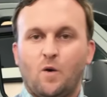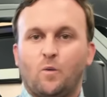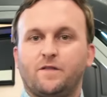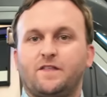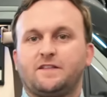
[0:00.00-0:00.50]

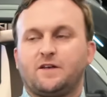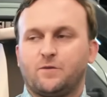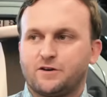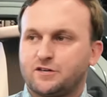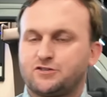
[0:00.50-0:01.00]
One thing that
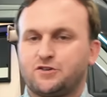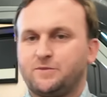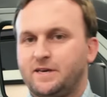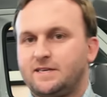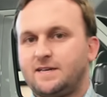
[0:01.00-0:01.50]
we're
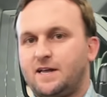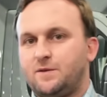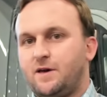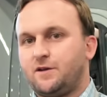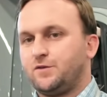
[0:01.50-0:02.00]
extremely excited
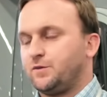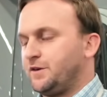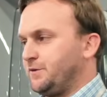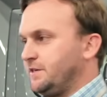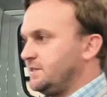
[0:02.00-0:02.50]
about in
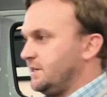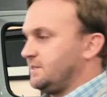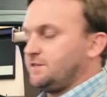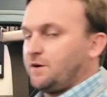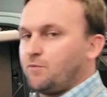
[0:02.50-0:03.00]
2026
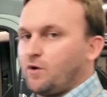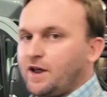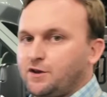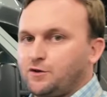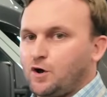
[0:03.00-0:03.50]
is our
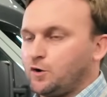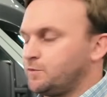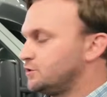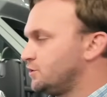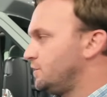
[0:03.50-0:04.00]
brand new
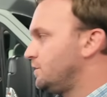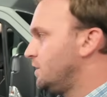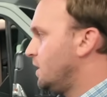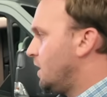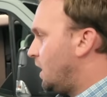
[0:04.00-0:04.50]
Open Trail.
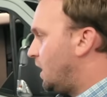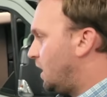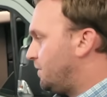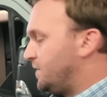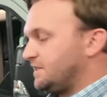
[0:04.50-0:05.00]

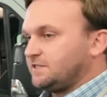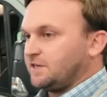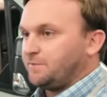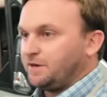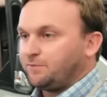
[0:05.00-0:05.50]
This is a
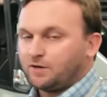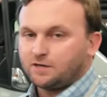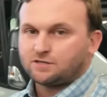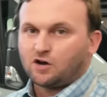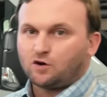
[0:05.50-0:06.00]
B+
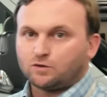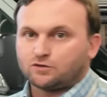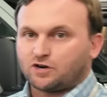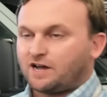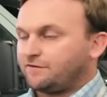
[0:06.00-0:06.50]
all-wheel
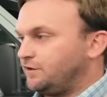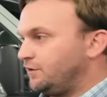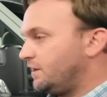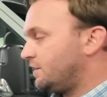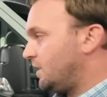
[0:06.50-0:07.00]
drive
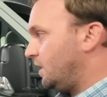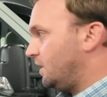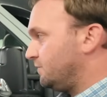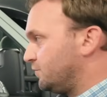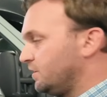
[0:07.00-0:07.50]
unit,
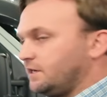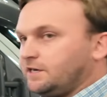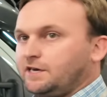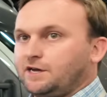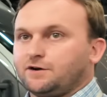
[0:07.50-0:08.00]
really
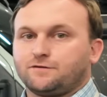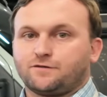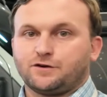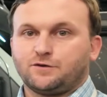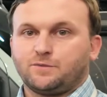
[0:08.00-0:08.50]
geared
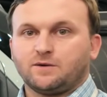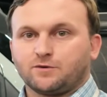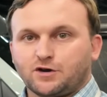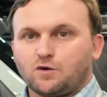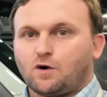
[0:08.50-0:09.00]
for you to be able
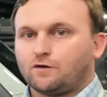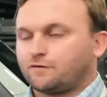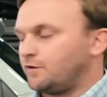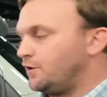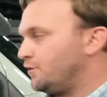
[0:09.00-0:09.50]
to go
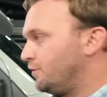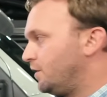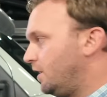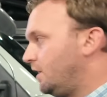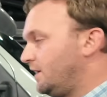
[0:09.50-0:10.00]

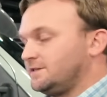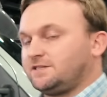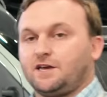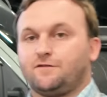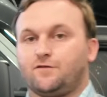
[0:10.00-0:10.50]
off-road and
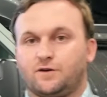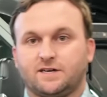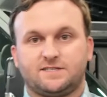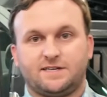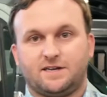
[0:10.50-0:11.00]
stay for an
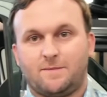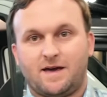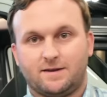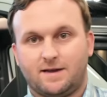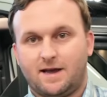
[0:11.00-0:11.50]
extended
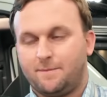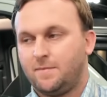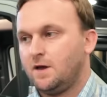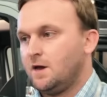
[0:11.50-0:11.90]
amount of time.